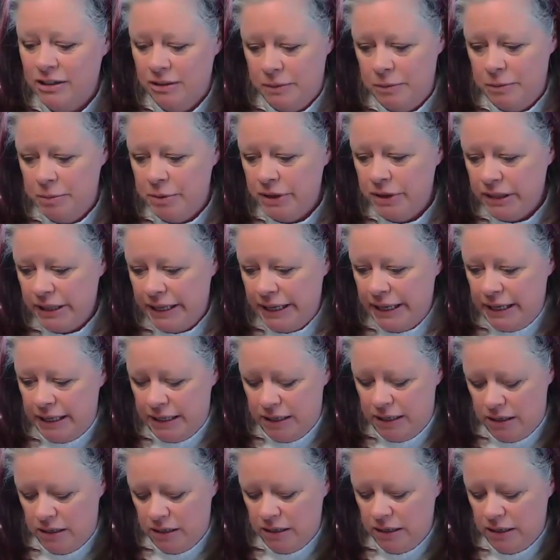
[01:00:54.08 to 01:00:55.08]
Here, let me put the
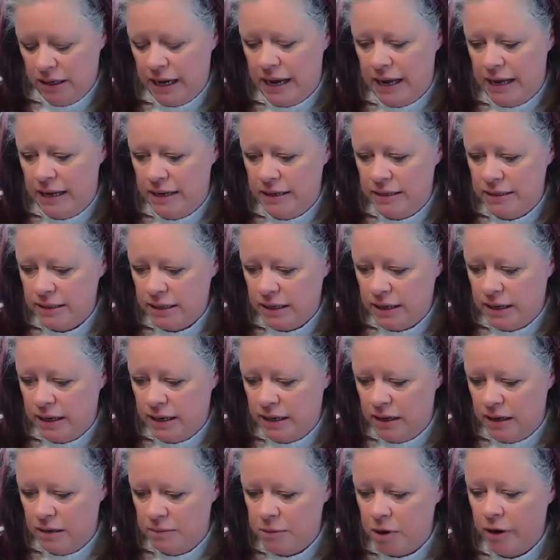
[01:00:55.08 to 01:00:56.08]
link in, and
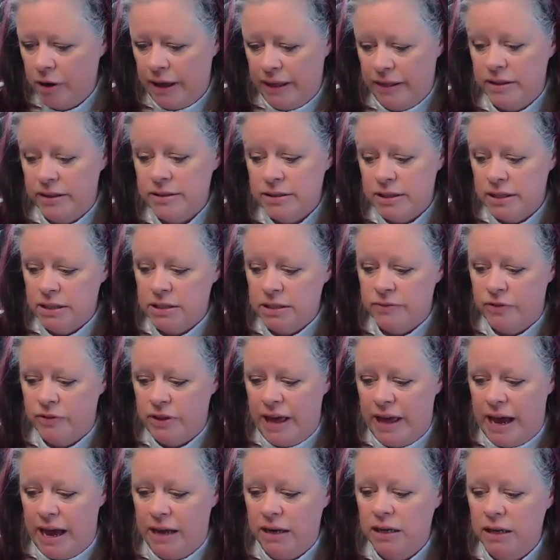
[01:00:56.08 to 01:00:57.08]
okay, this link's
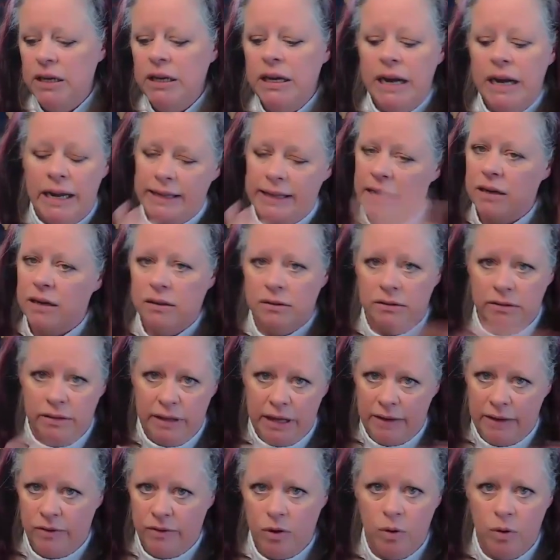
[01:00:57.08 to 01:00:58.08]
for that, and
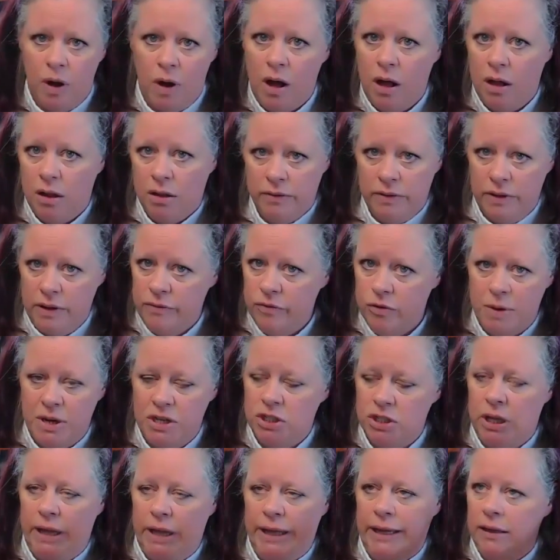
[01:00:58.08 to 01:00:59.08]
that'll give you all of the
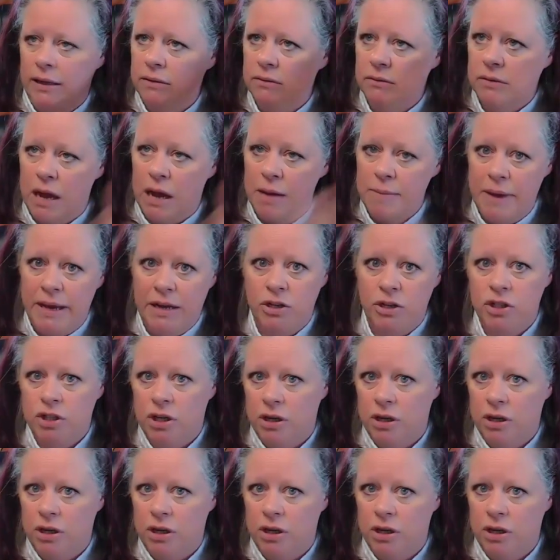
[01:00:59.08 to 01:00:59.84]
information. Like, I made